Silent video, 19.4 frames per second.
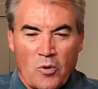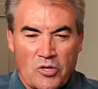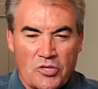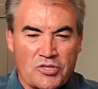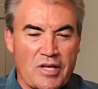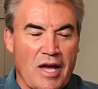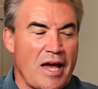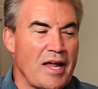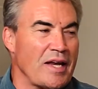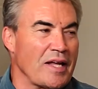
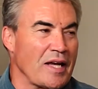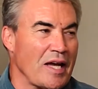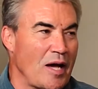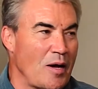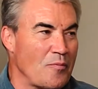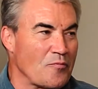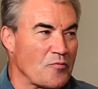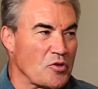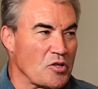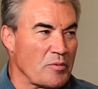signing
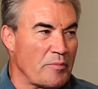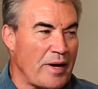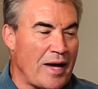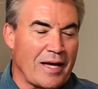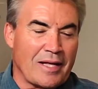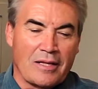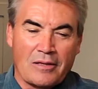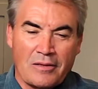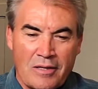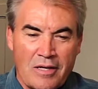up for the
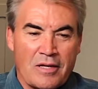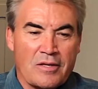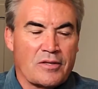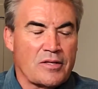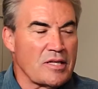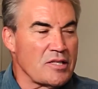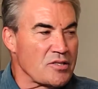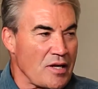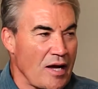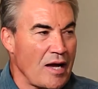battle.
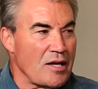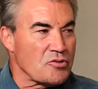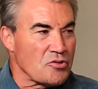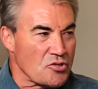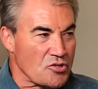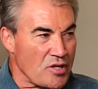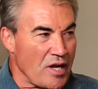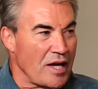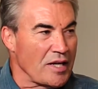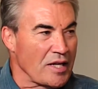These guys are
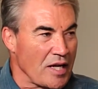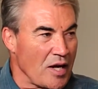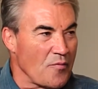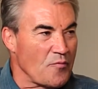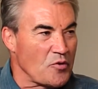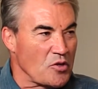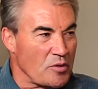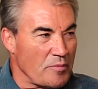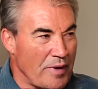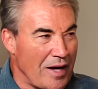signing
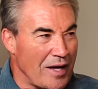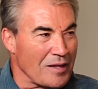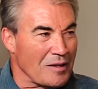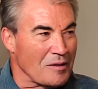up for the battle.